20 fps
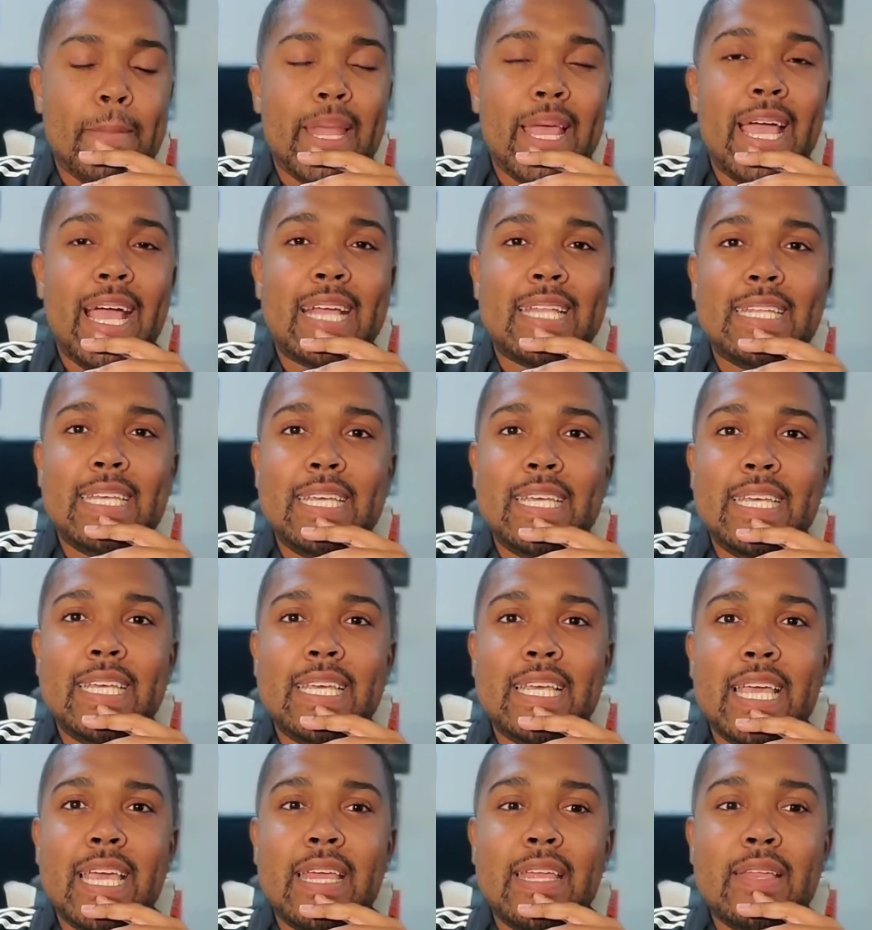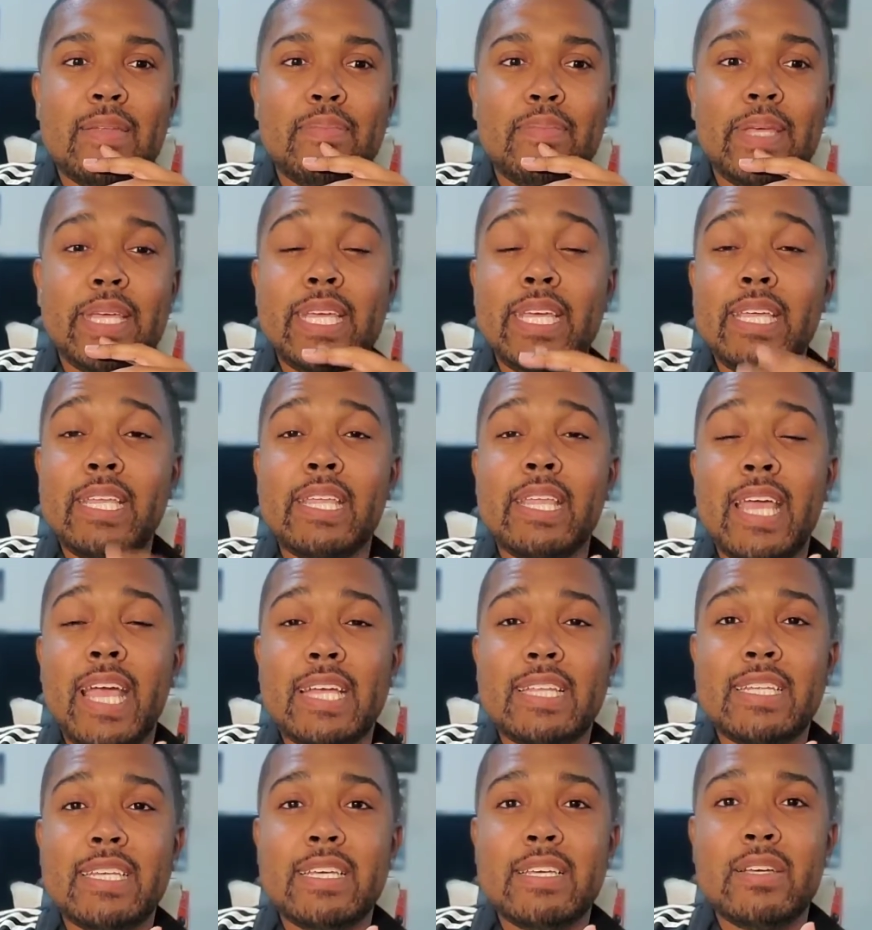Acting and being in the
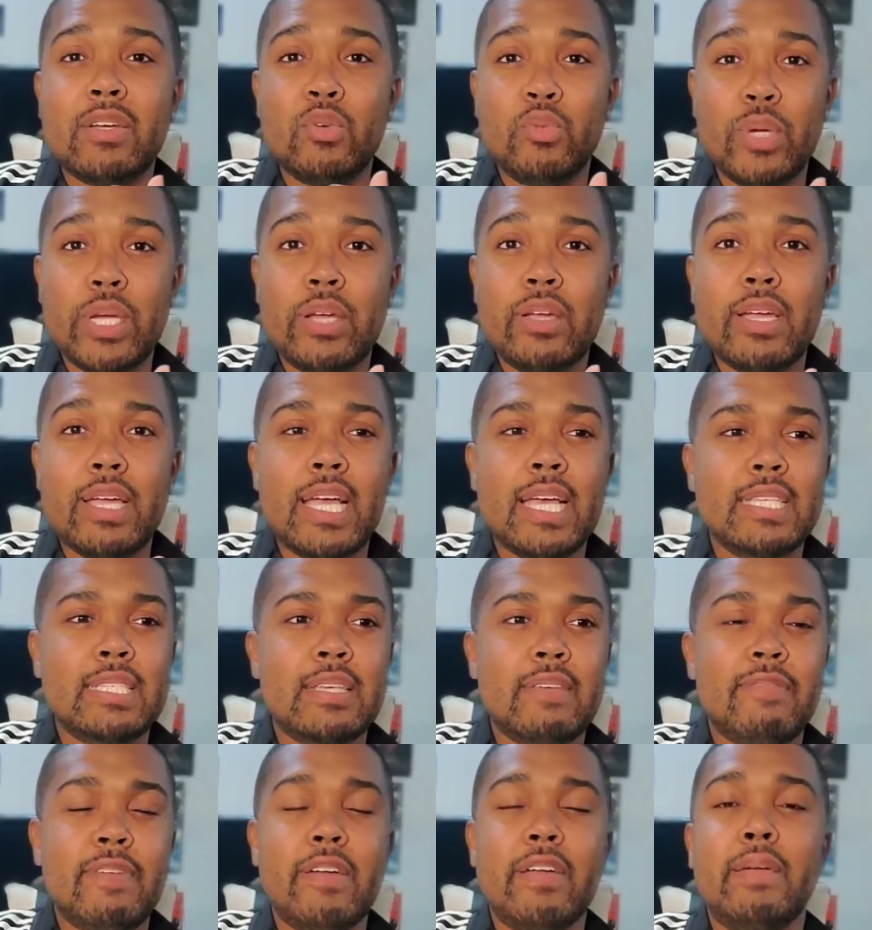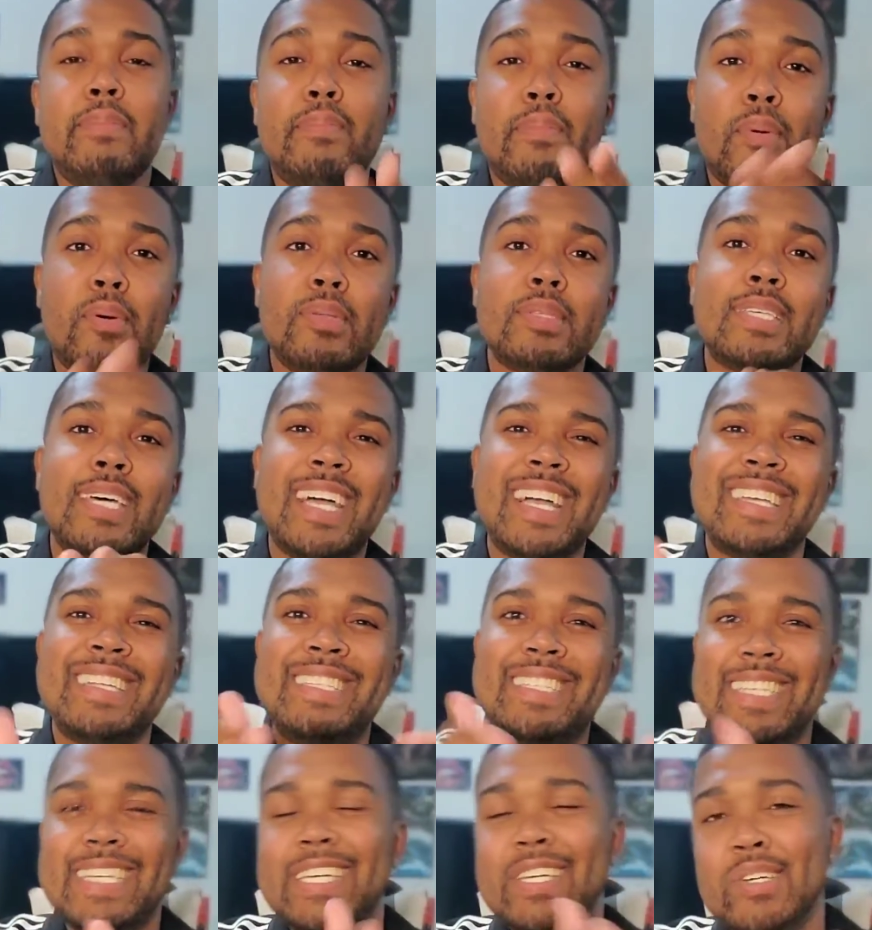acting career has a very
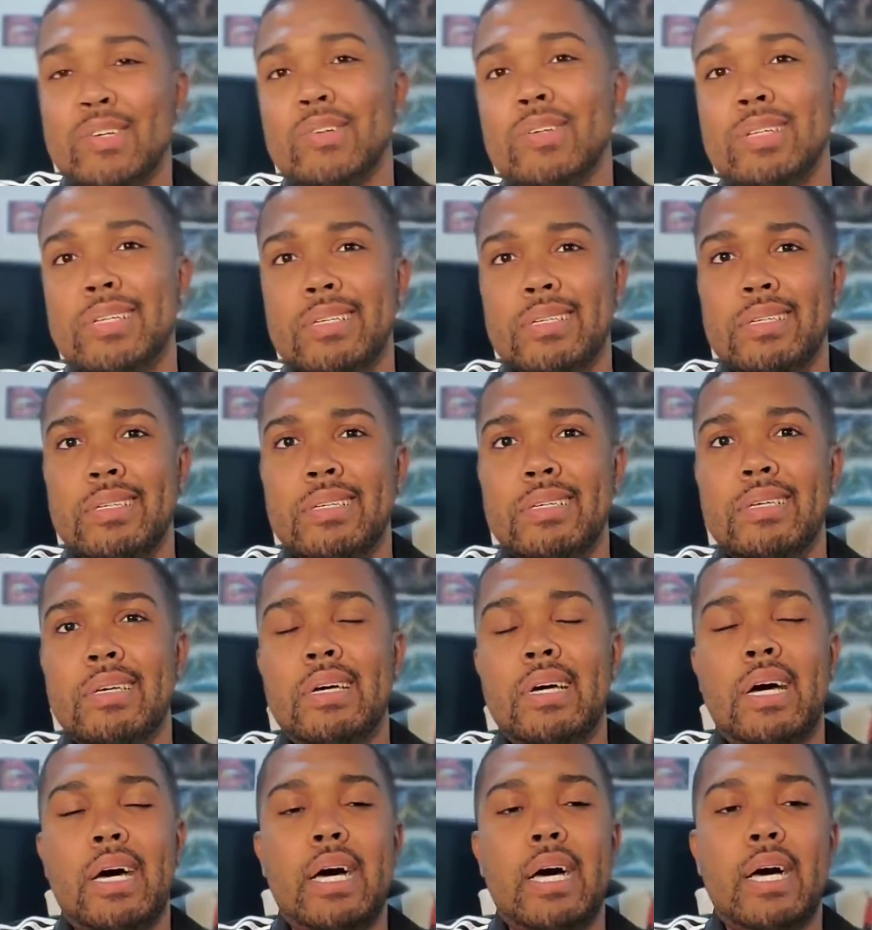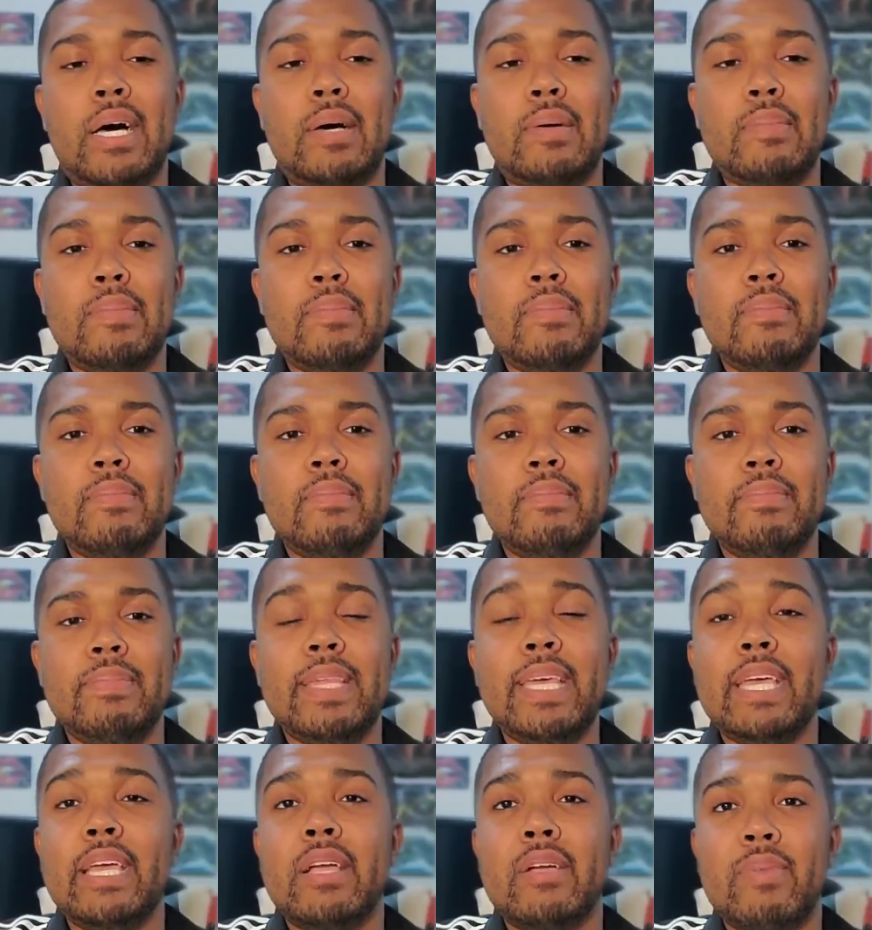multi-tiered
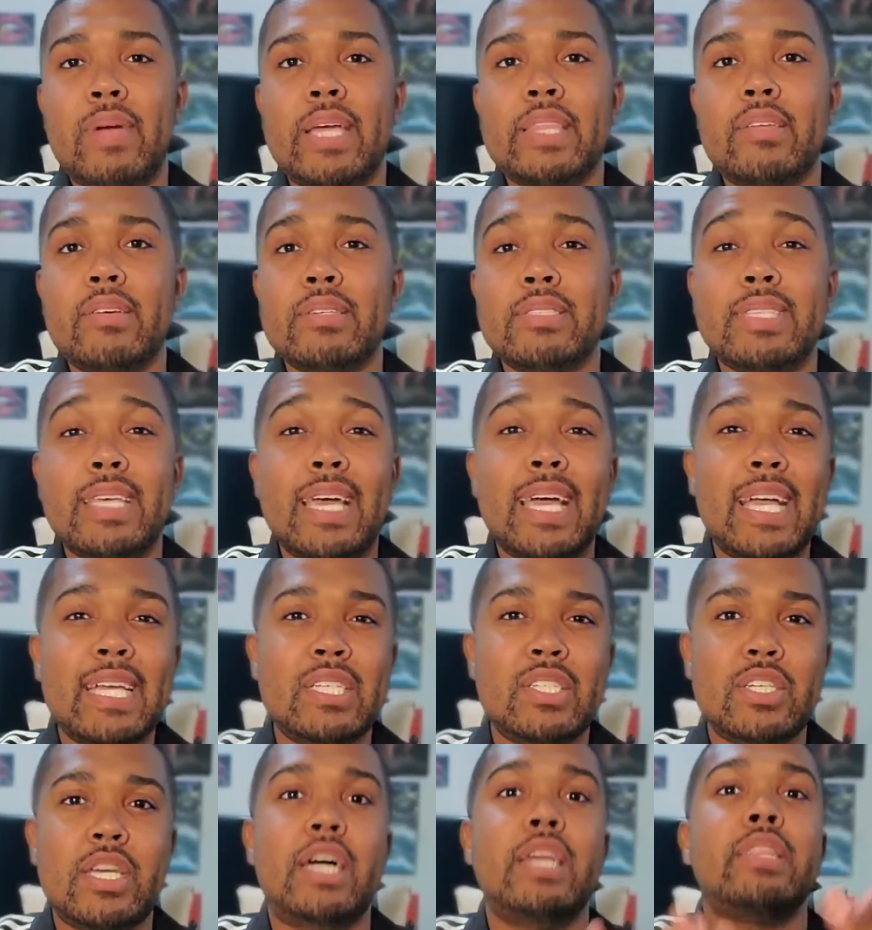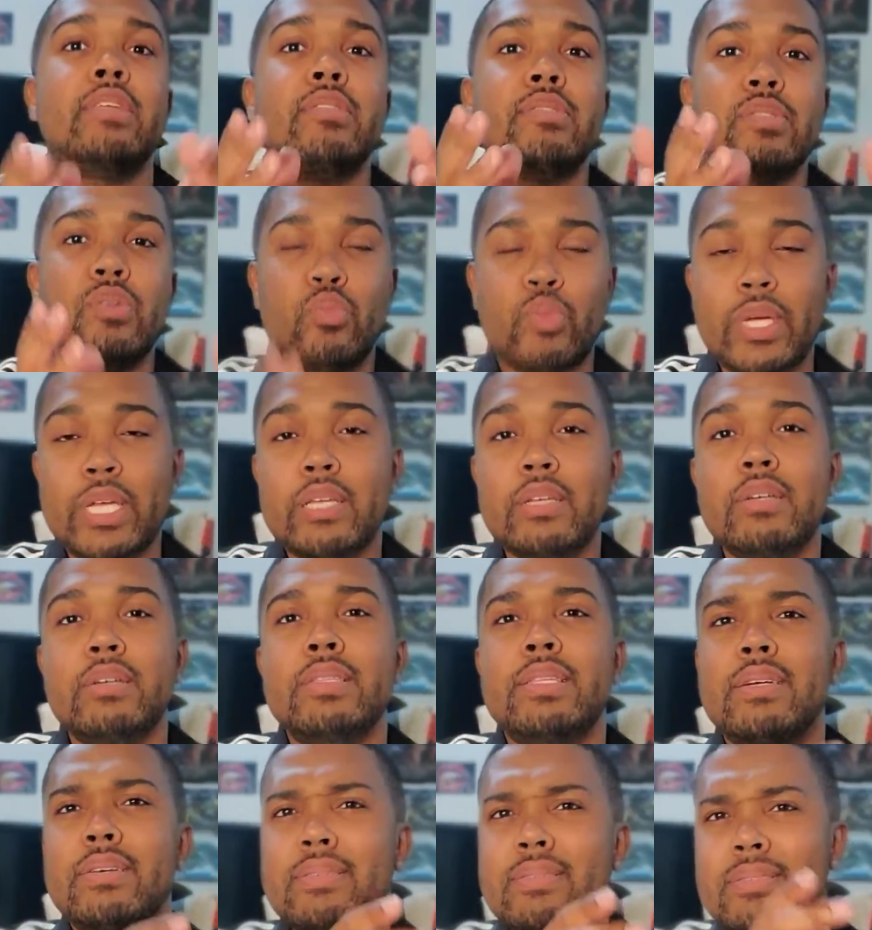thing, right? There's the headshot, there's the reel,
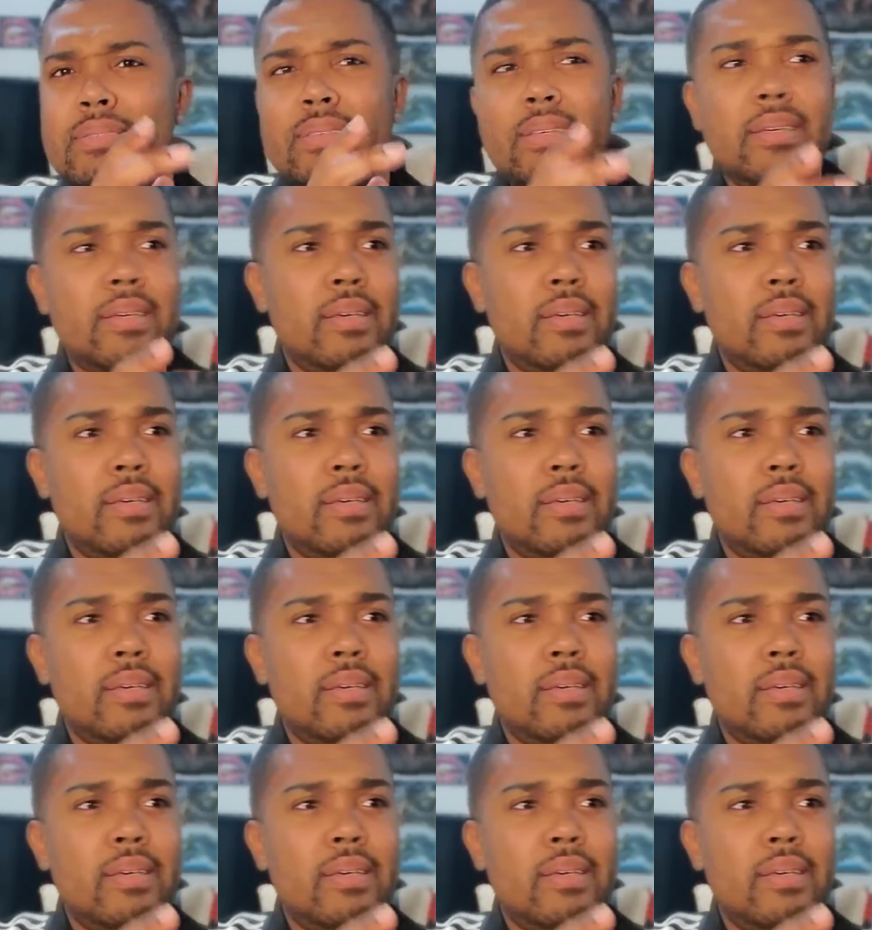there's